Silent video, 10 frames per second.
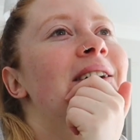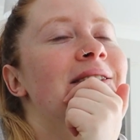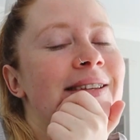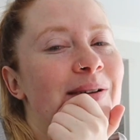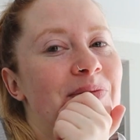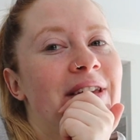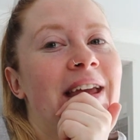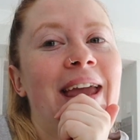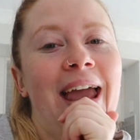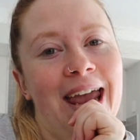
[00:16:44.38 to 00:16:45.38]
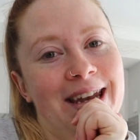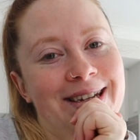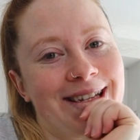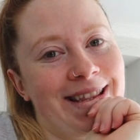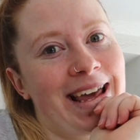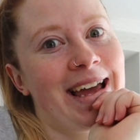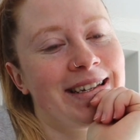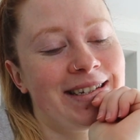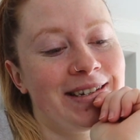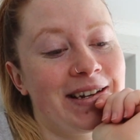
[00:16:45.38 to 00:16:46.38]
something, and
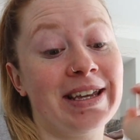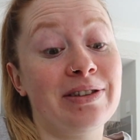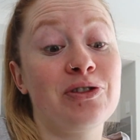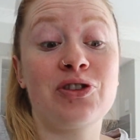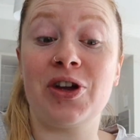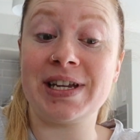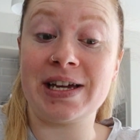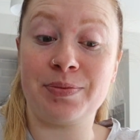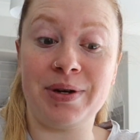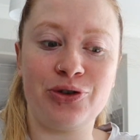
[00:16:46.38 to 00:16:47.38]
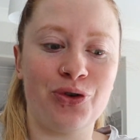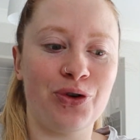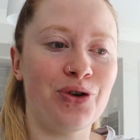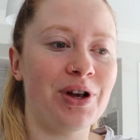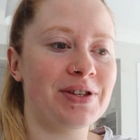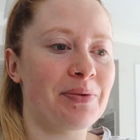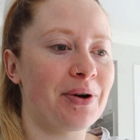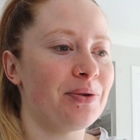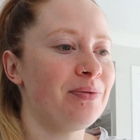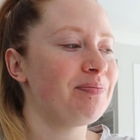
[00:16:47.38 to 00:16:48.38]
that turned out to be true as
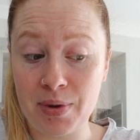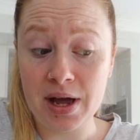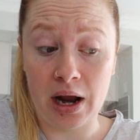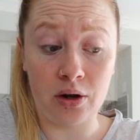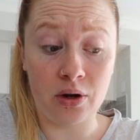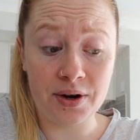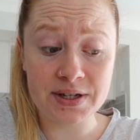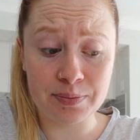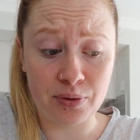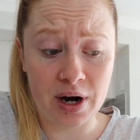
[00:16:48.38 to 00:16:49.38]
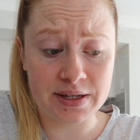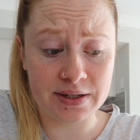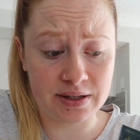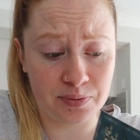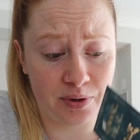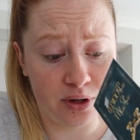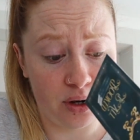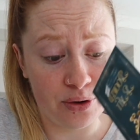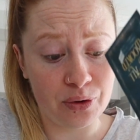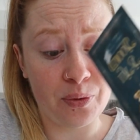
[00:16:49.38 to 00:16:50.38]
well, but a lot of surprises as well
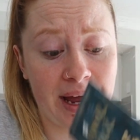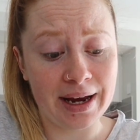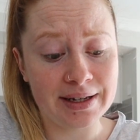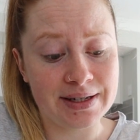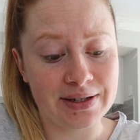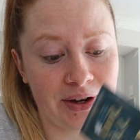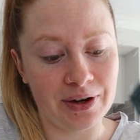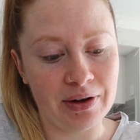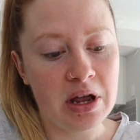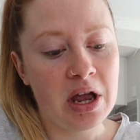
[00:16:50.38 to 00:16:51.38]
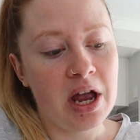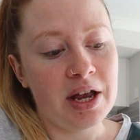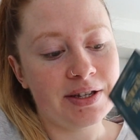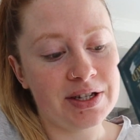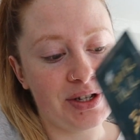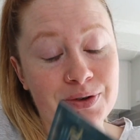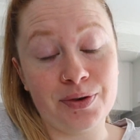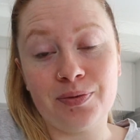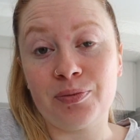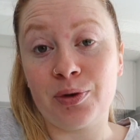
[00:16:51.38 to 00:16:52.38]
along the way. So
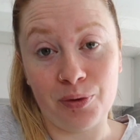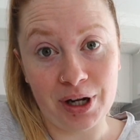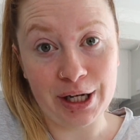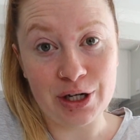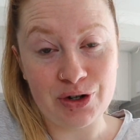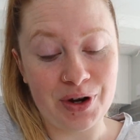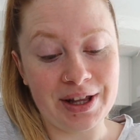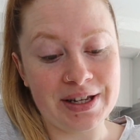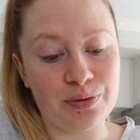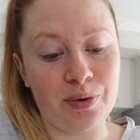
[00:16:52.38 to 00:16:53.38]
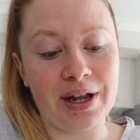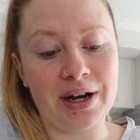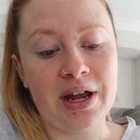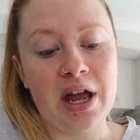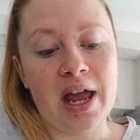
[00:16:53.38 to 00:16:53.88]
still really enjoying this one.